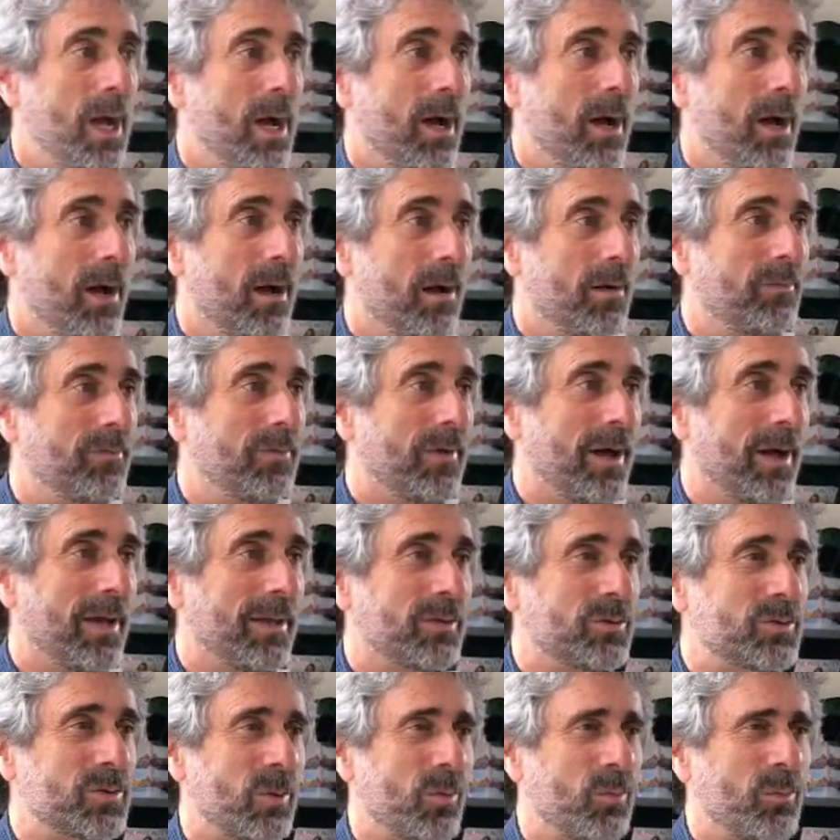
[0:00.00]
of,
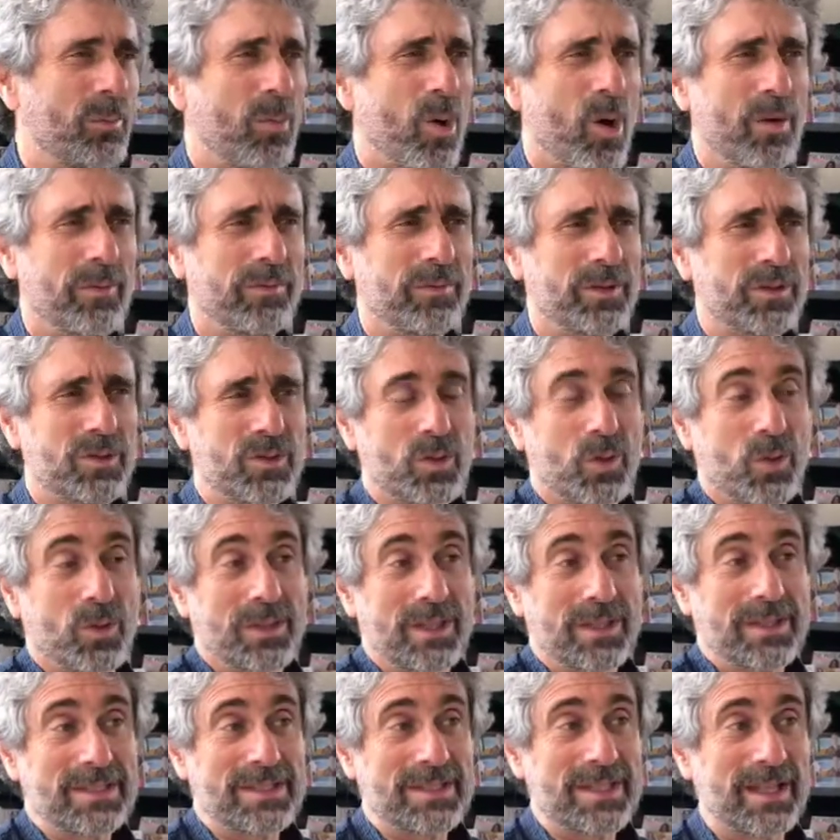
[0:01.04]
there's a marvelous store
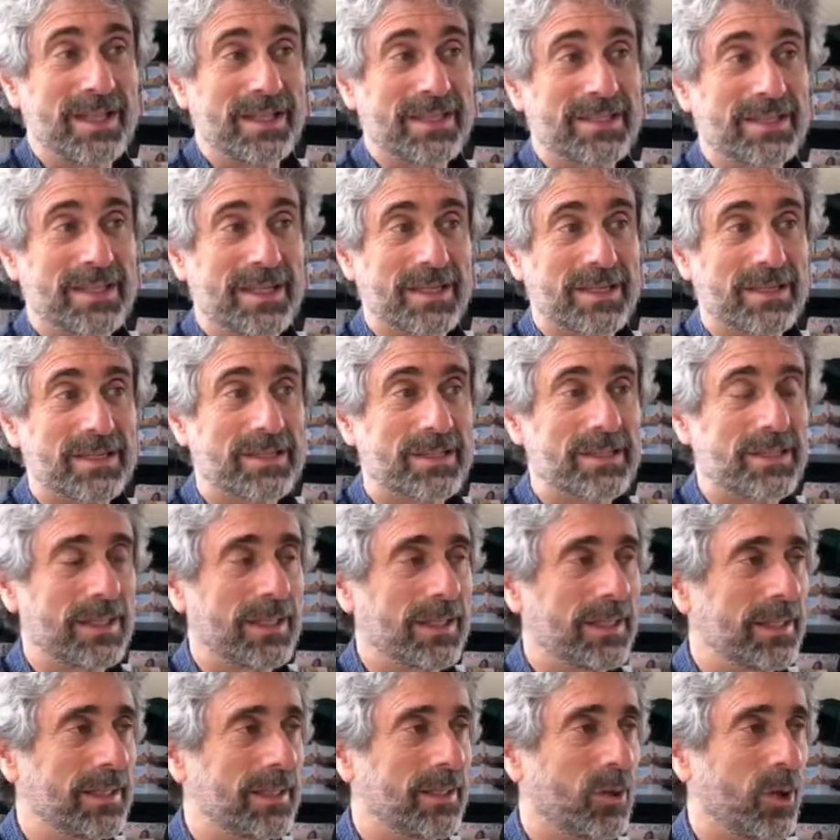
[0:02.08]
that still exists
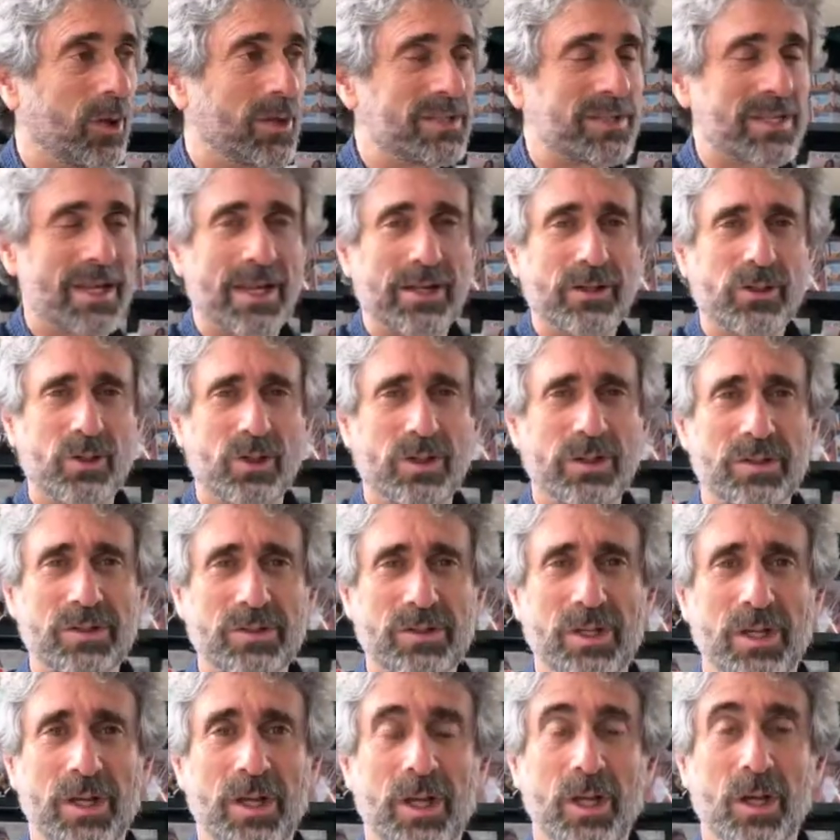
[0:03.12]
in Los Angeles
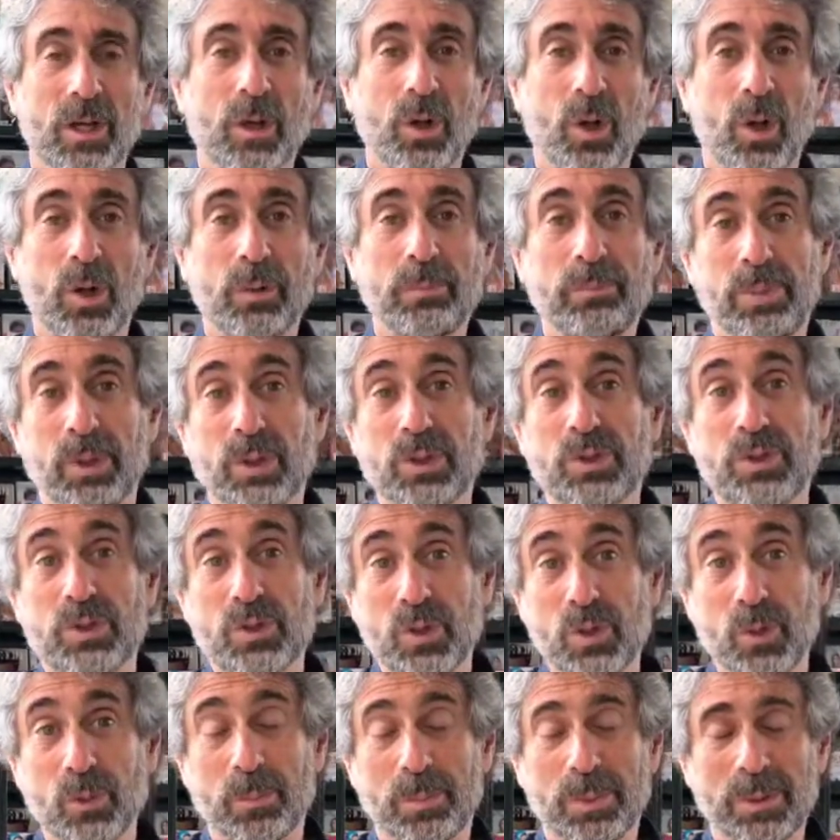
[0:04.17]
called Book
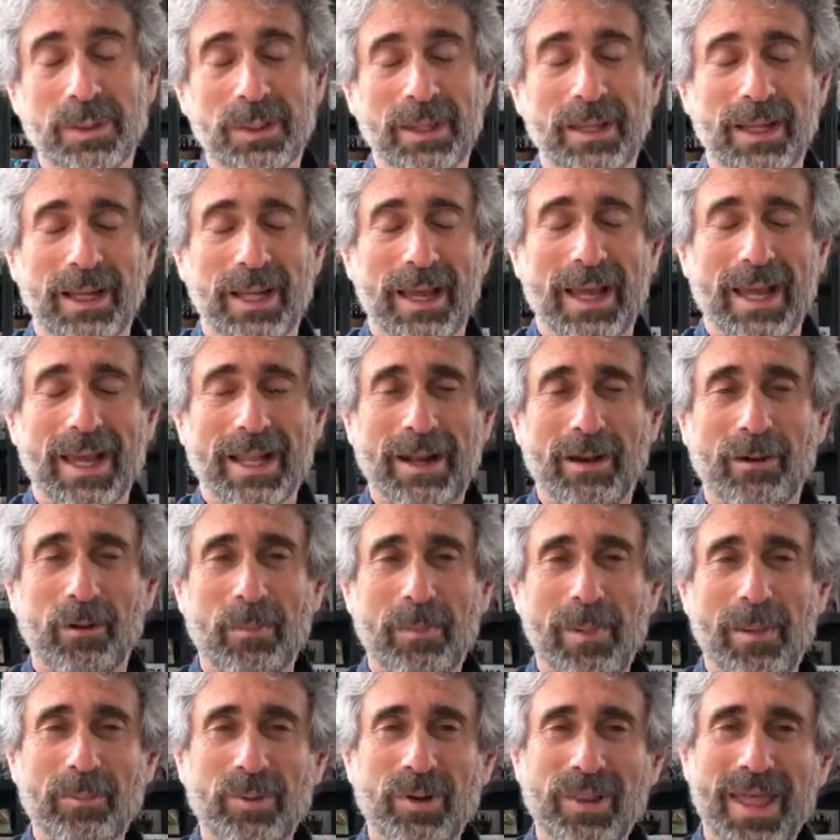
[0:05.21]
Soup. And I
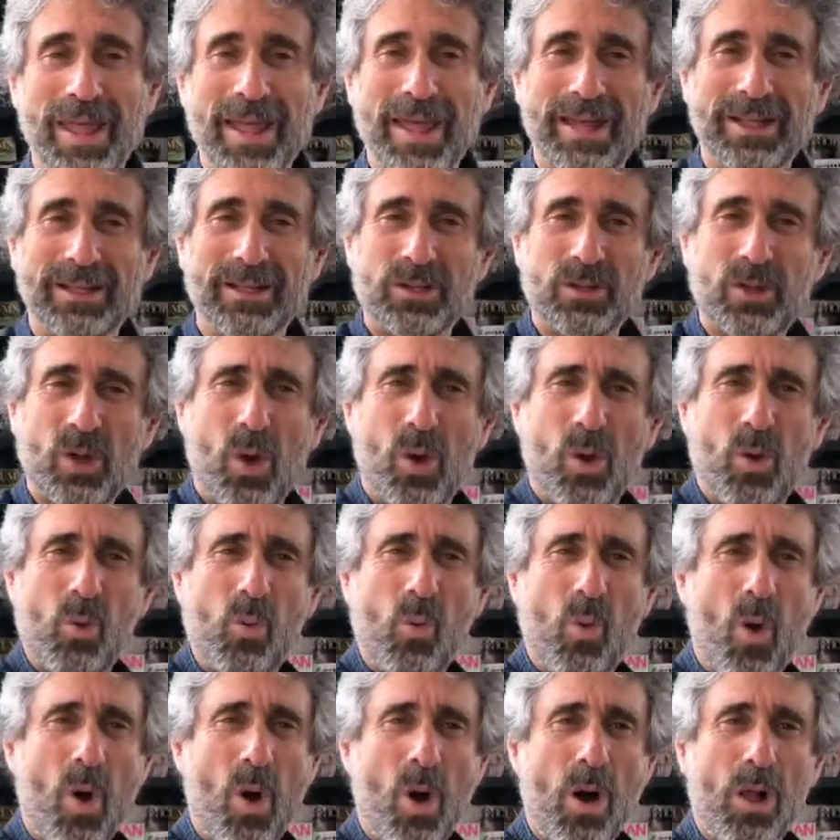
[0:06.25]
remember they had this whole
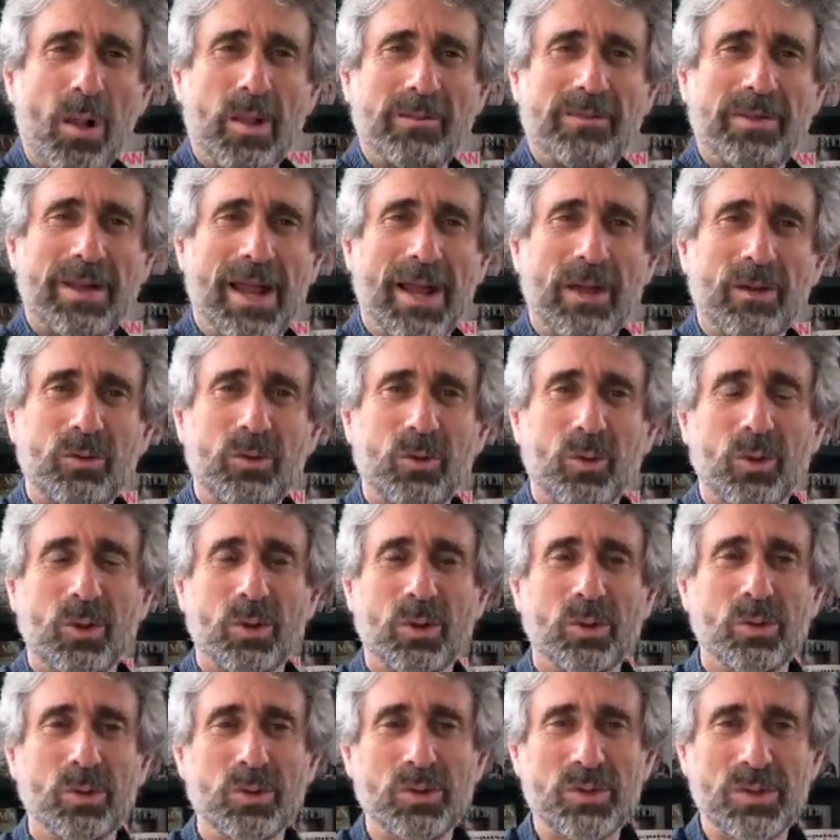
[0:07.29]
wall of an outdoor
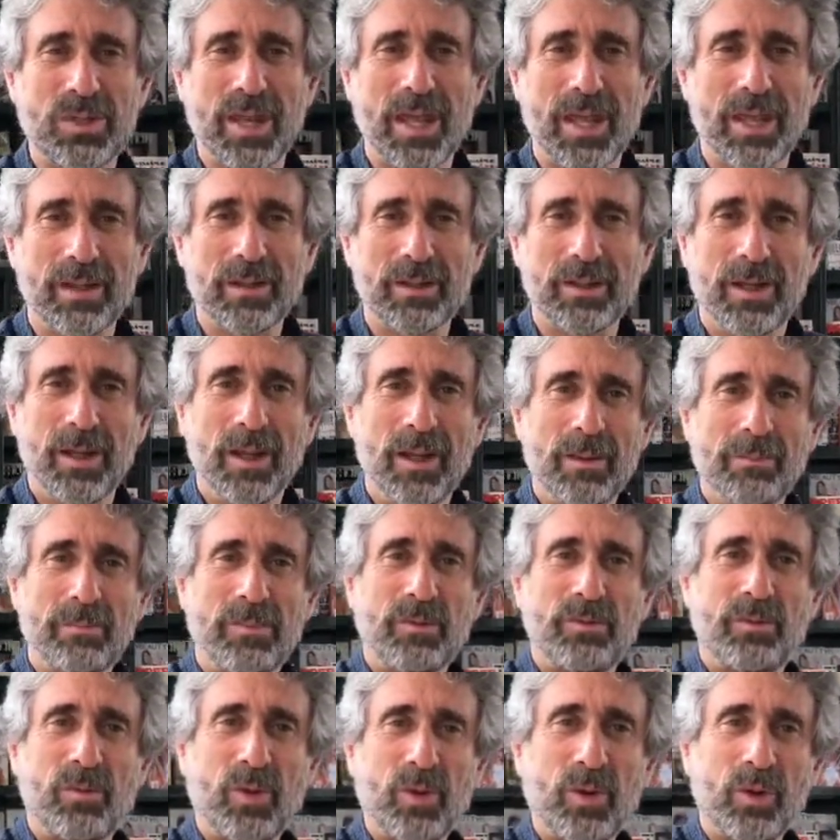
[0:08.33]
newsstand
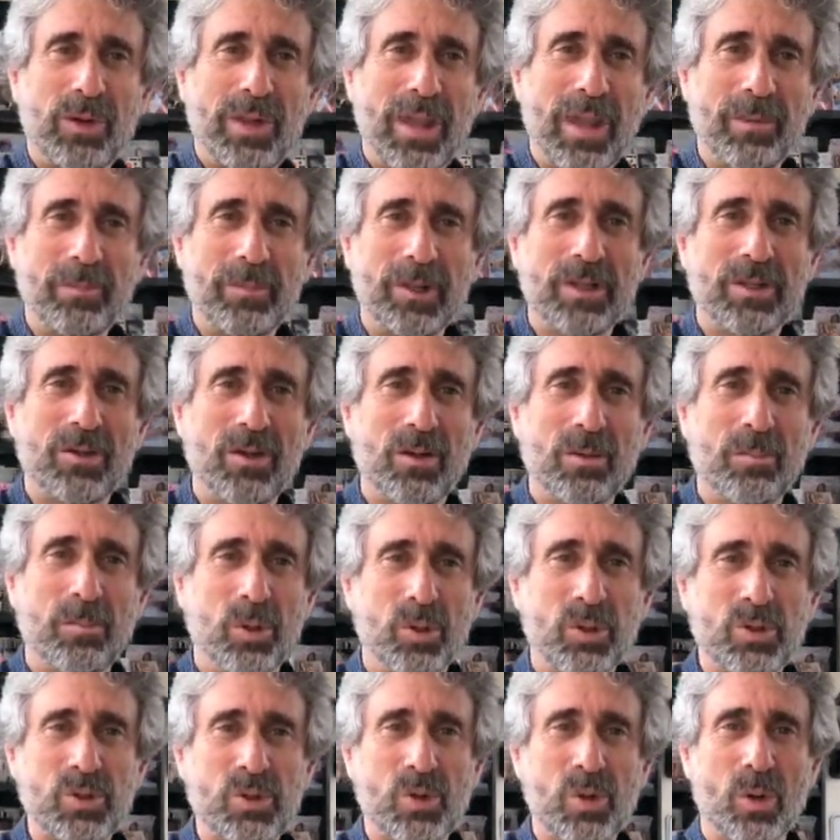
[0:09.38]
before you came into the
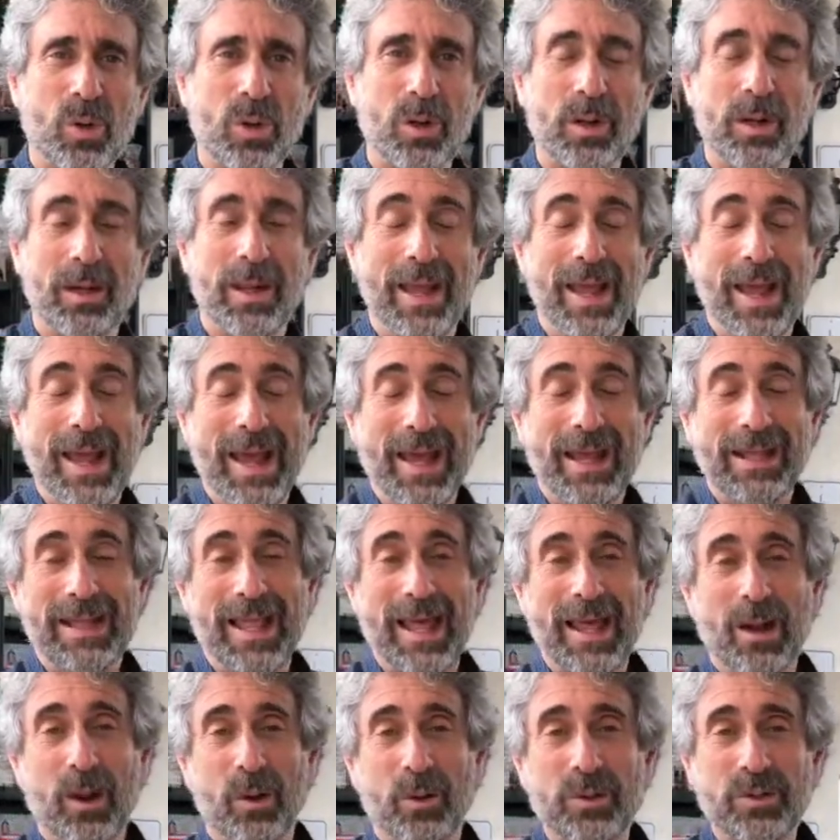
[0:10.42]
bookstore. And
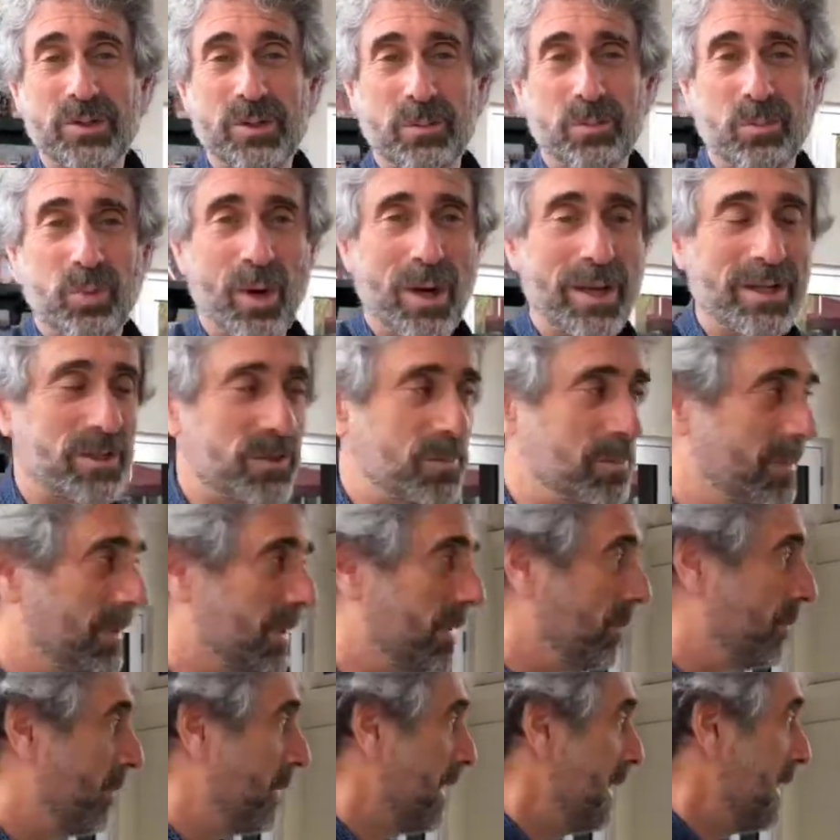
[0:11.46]
that always impressed me.
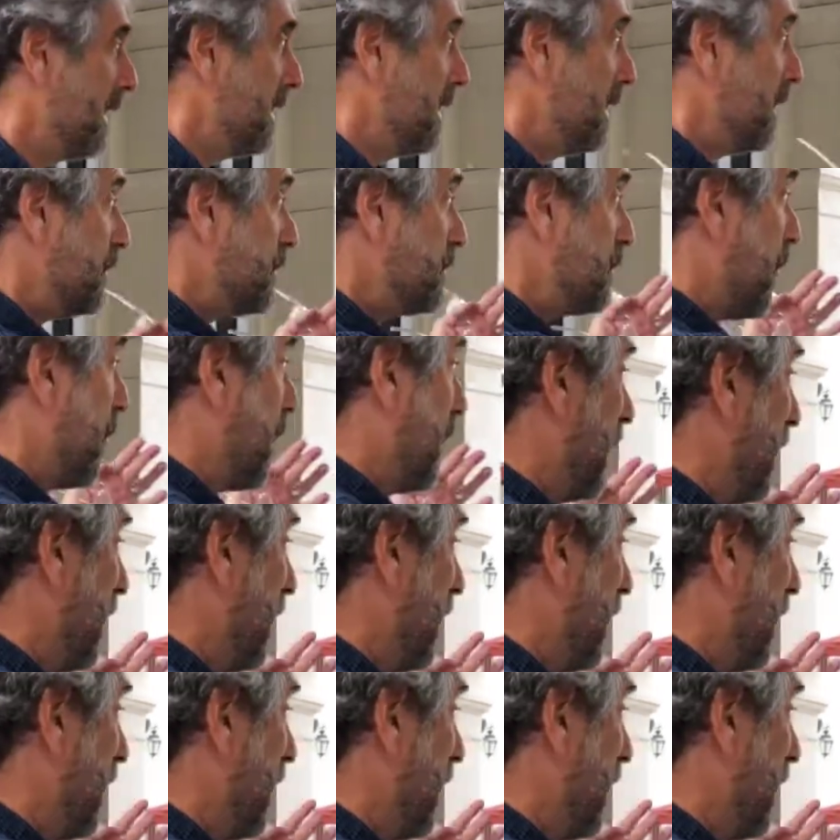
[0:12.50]
So